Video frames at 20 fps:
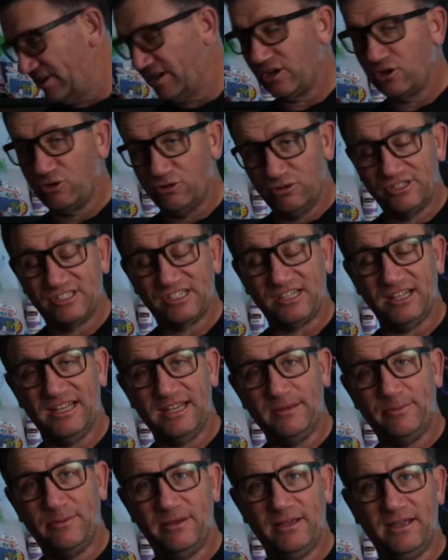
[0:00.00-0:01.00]
a good
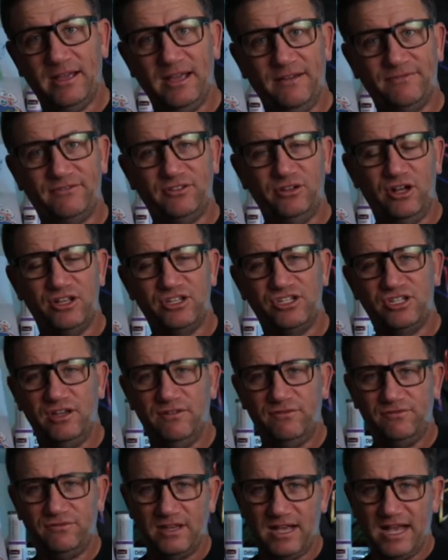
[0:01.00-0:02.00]
sleep, after night
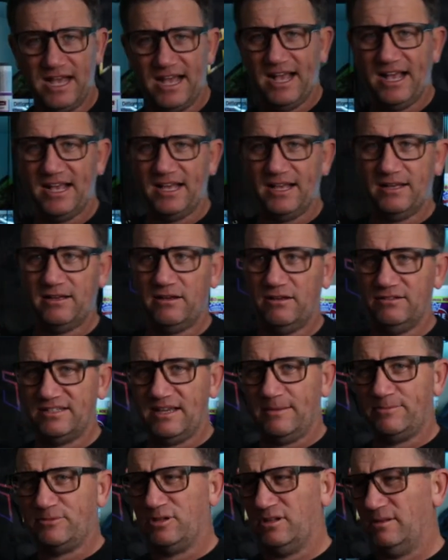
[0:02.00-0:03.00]
shift. I was
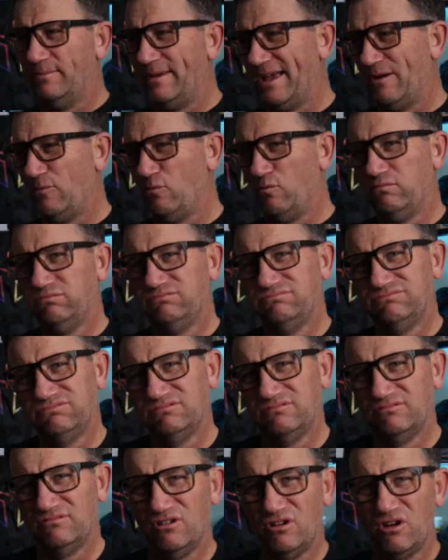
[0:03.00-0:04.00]
up till about
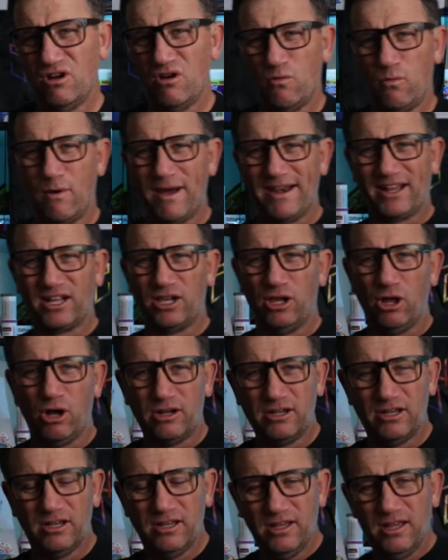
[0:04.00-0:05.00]
1 o'clock,
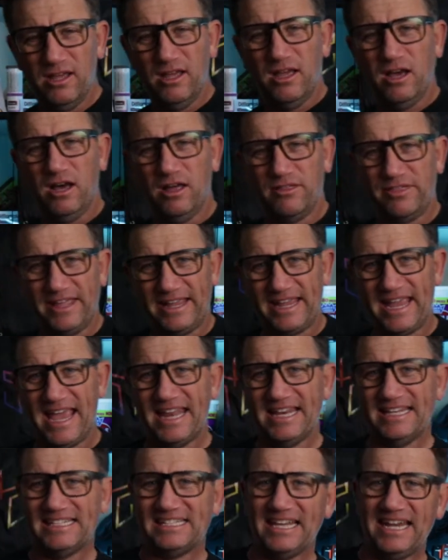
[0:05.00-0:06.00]
I think,
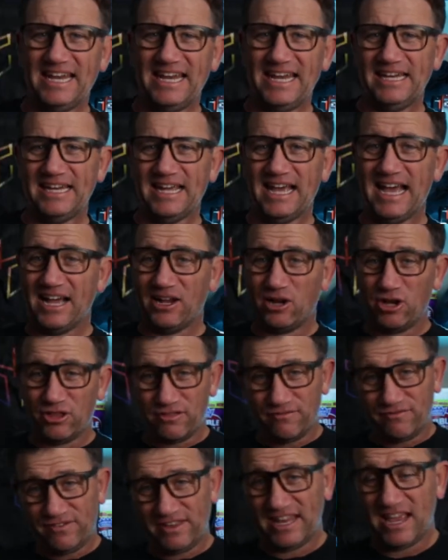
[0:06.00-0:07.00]
editing. Got
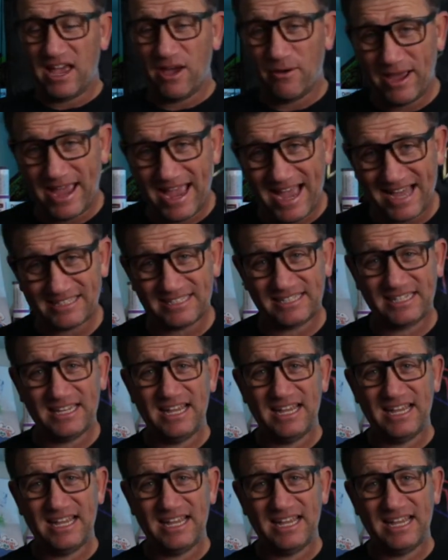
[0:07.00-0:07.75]
the video out.